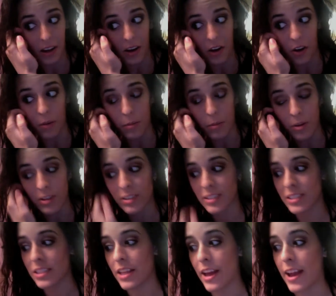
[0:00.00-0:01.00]

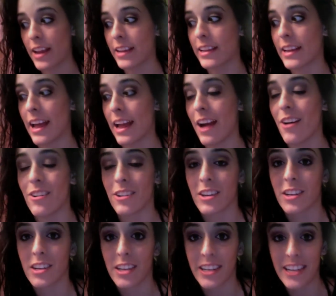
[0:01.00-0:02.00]
almost like how
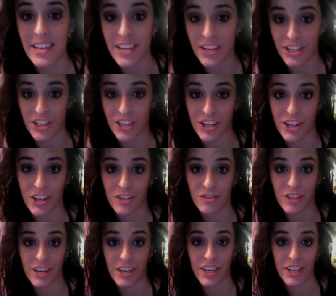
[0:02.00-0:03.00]
conditioner
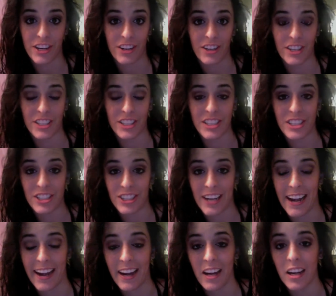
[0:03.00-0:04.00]
re-nourishes your
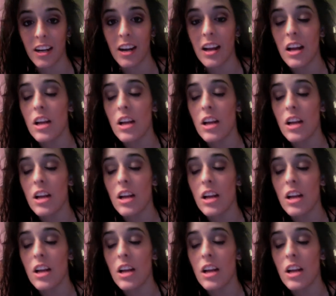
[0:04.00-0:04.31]
hair.